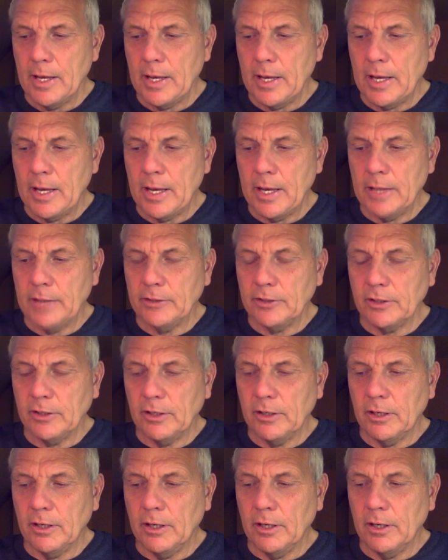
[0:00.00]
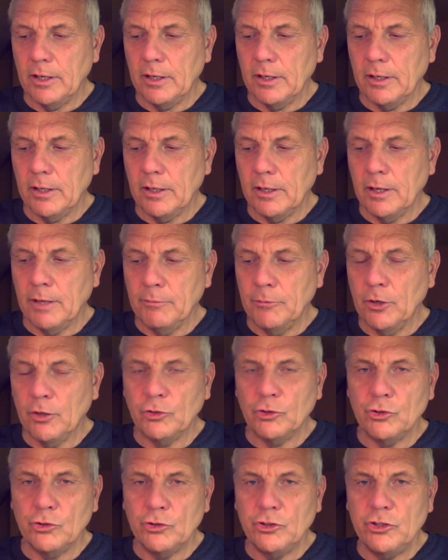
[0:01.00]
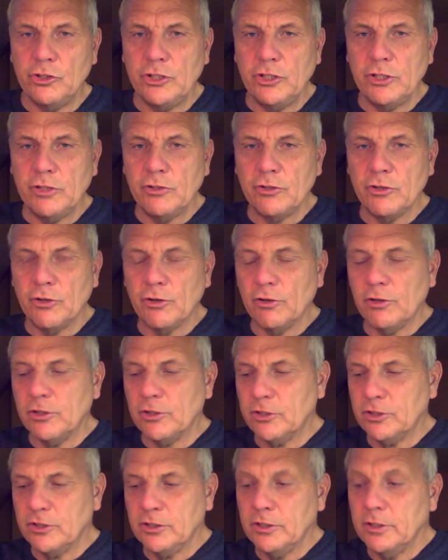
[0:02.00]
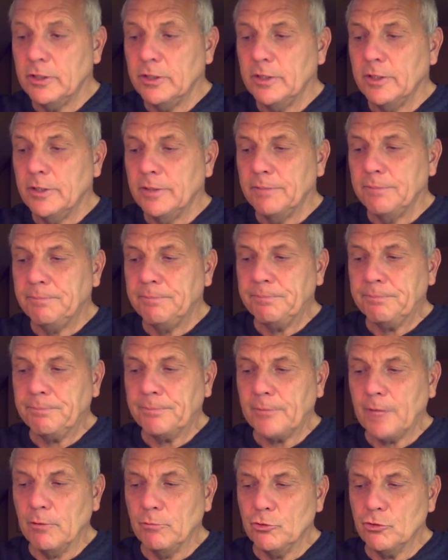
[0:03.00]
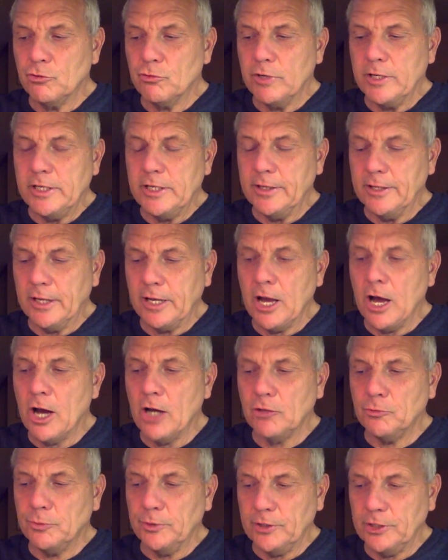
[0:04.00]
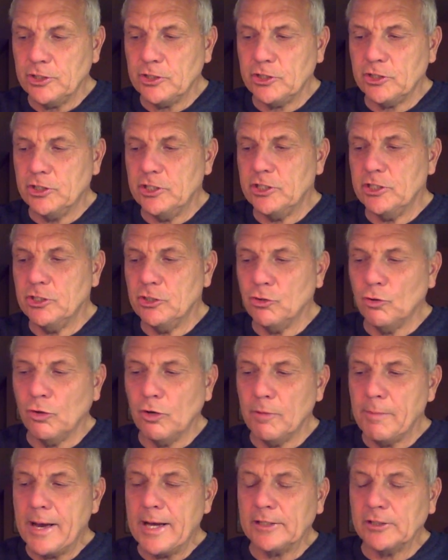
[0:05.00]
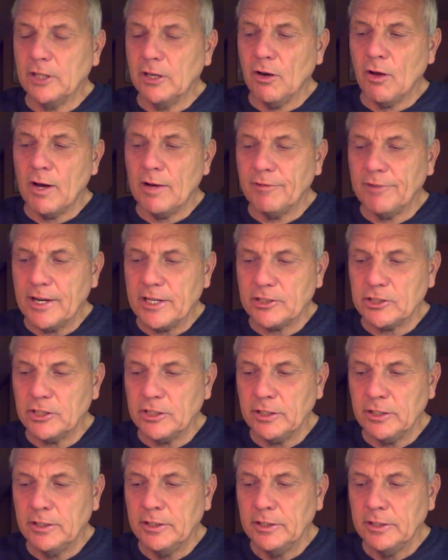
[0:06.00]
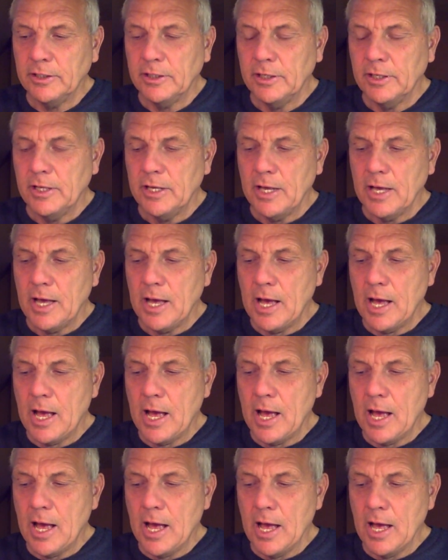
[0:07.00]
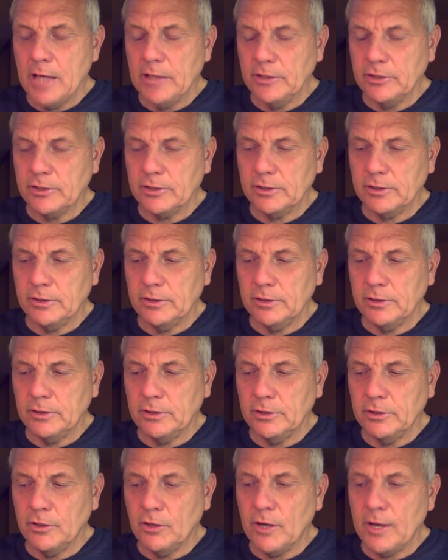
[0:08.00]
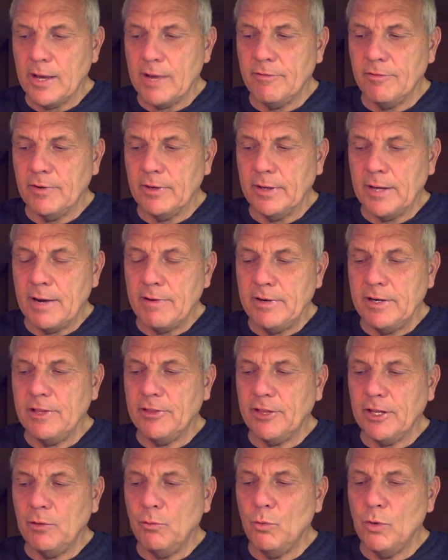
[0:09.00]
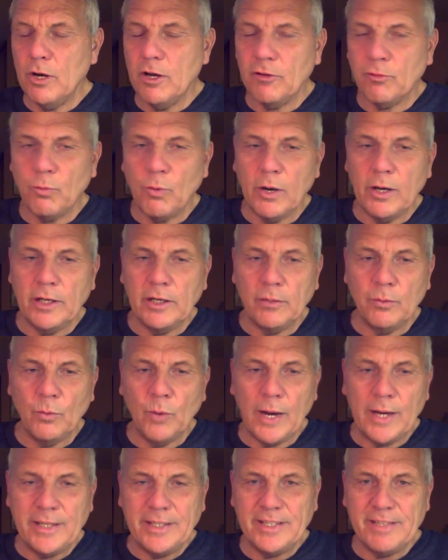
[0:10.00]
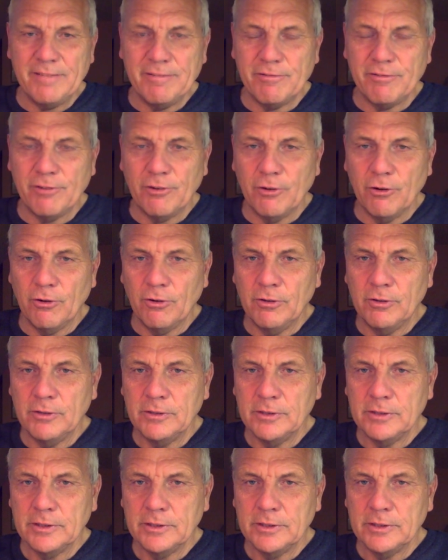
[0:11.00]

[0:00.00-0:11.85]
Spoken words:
And I'm not judging you, Taurus. I'm just reading the cards, but this is all about a life lesson. And not anything worth waiting for.